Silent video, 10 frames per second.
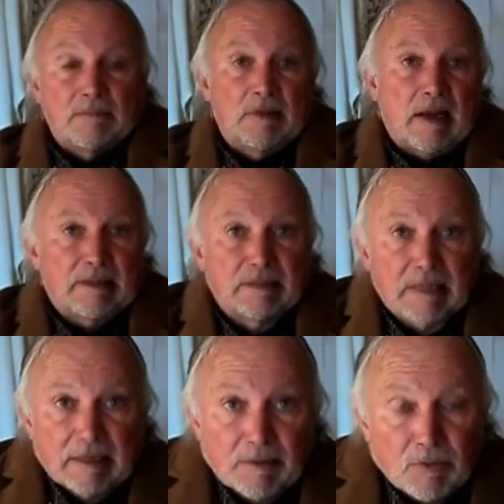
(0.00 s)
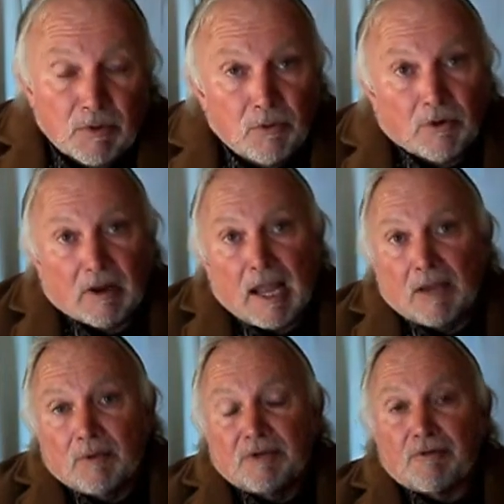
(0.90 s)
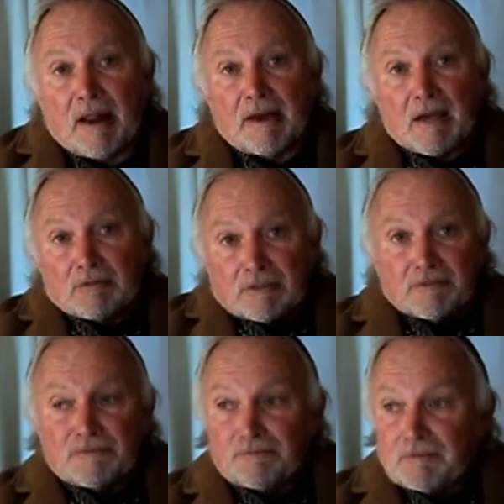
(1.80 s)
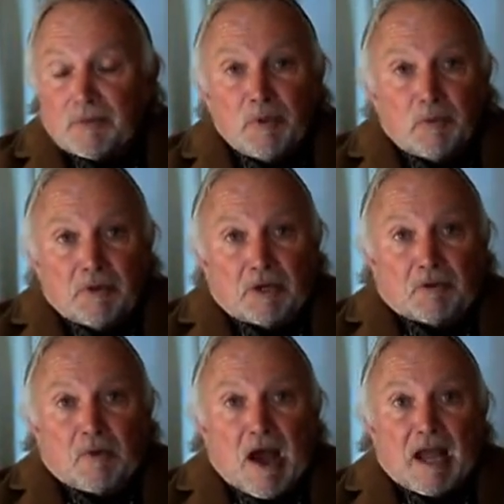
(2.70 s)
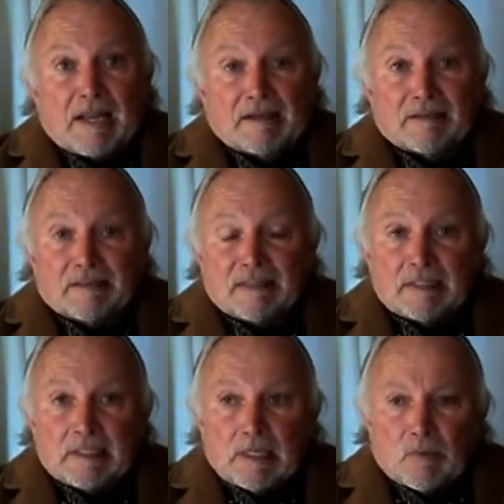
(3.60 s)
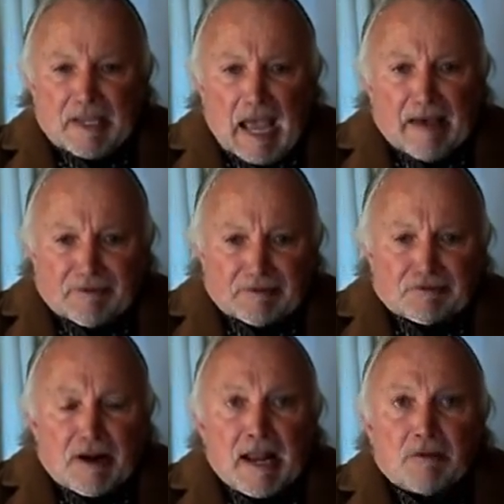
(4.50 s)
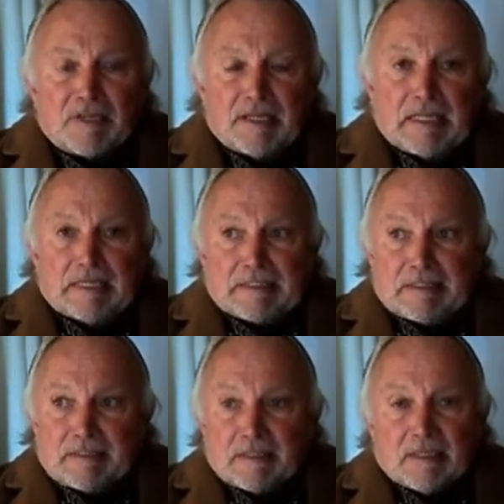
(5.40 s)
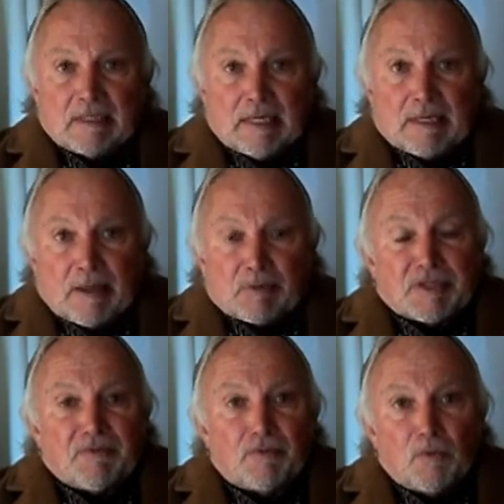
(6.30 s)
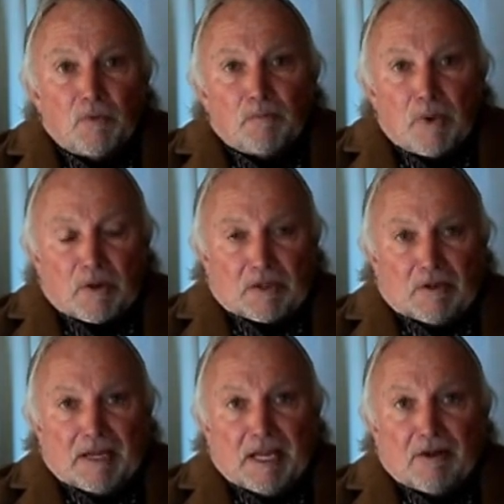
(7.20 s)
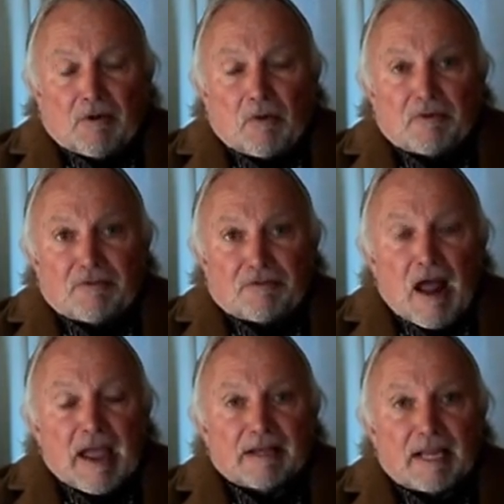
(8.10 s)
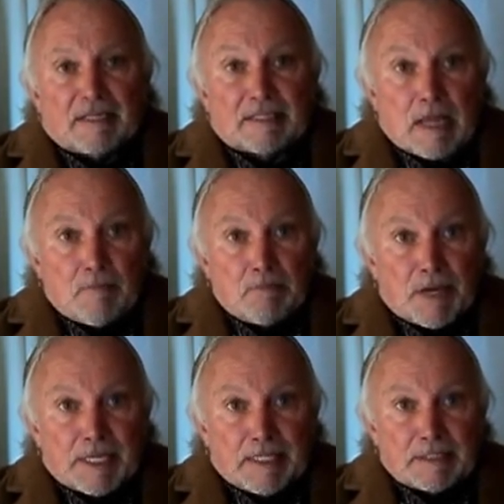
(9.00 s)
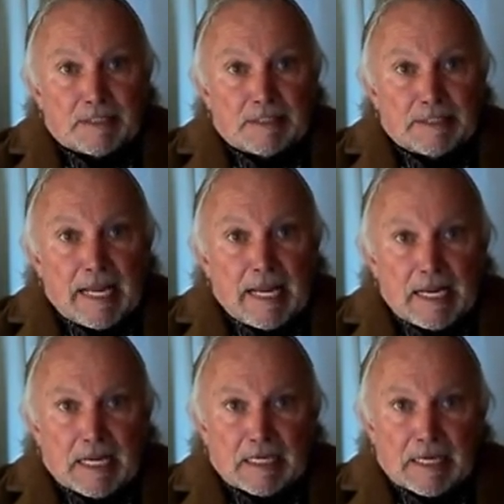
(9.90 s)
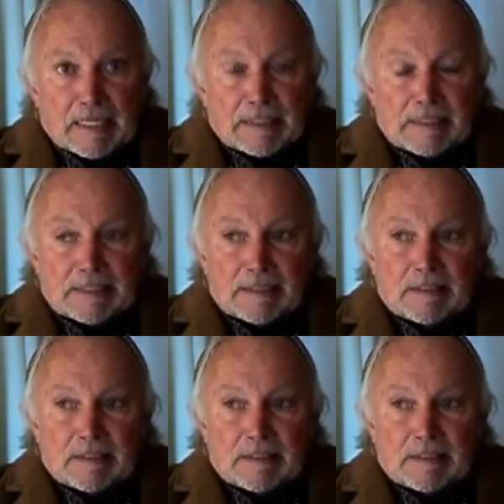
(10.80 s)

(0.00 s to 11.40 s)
Well, I said it would look like we'd run out of communion wine. "We haven't run out," he hissed. "There was a full bottle here on Friday. Somebody's taken it."